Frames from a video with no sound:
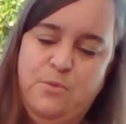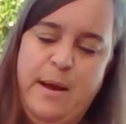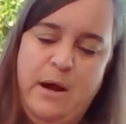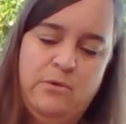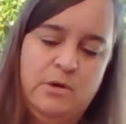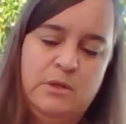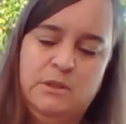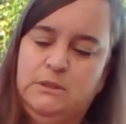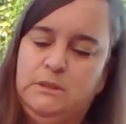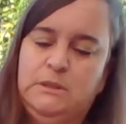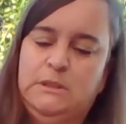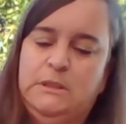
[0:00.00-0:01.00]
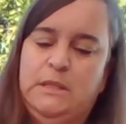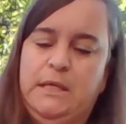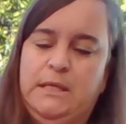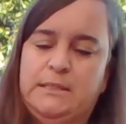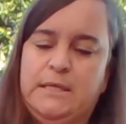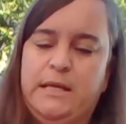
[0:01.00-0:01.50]
your powder, then
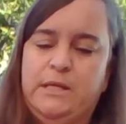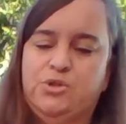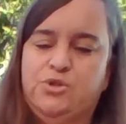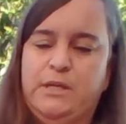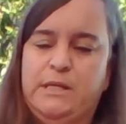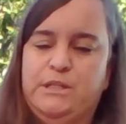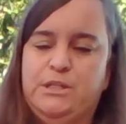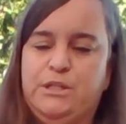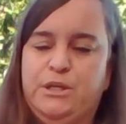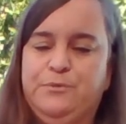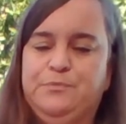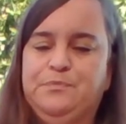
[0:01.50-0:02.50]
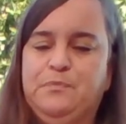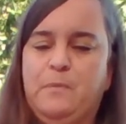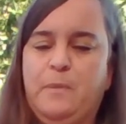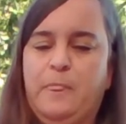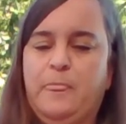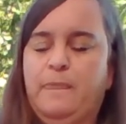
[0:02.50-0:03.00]
it's kind of tricky to do.
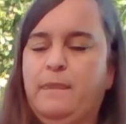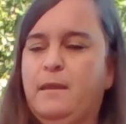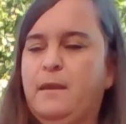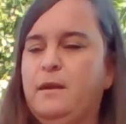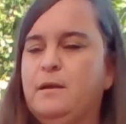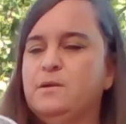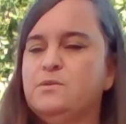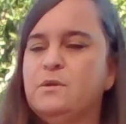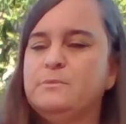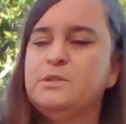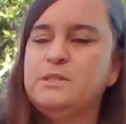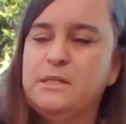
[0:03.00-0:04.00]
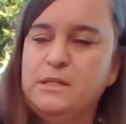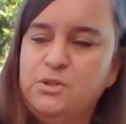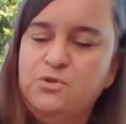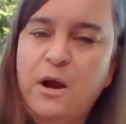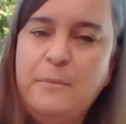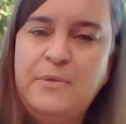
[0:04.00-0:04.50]
So I'm just going to
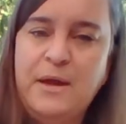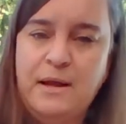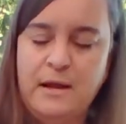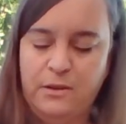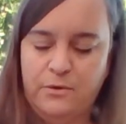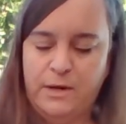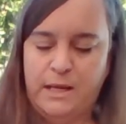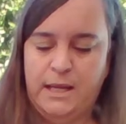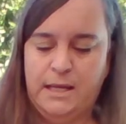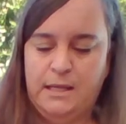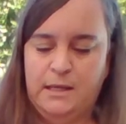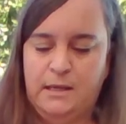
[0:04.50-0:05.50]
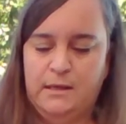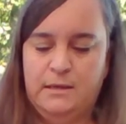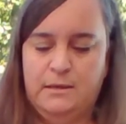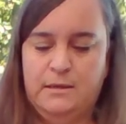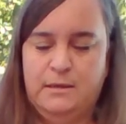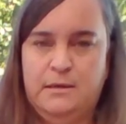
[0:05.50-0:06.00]
drop that coloring in.
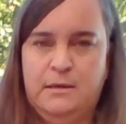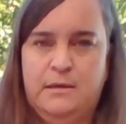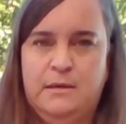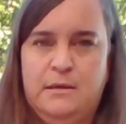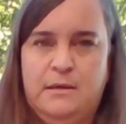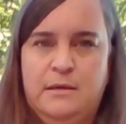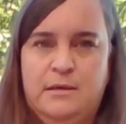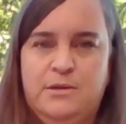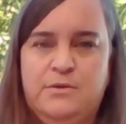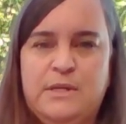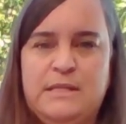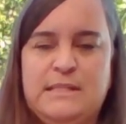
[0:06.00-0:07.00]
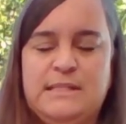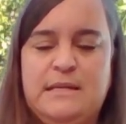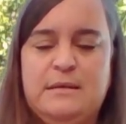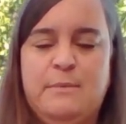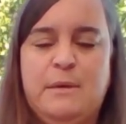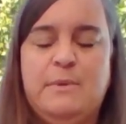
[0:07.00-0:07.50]
You can see
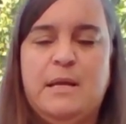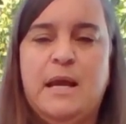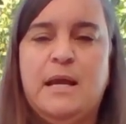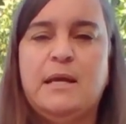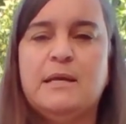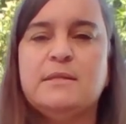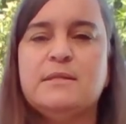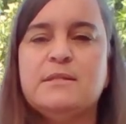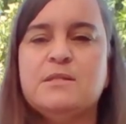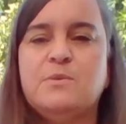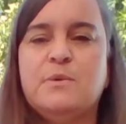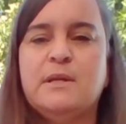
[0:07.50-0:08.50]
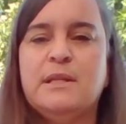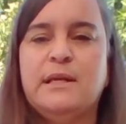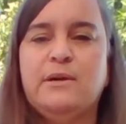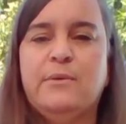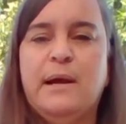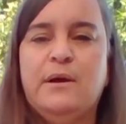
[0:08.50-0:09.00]
it maybe kind of
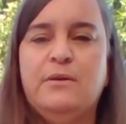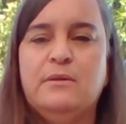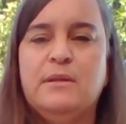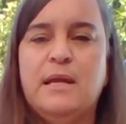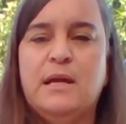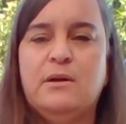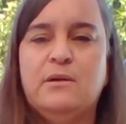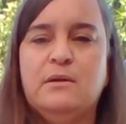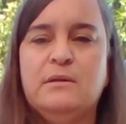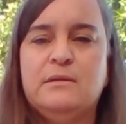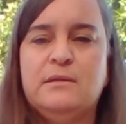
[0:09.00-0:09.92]
swirling around there.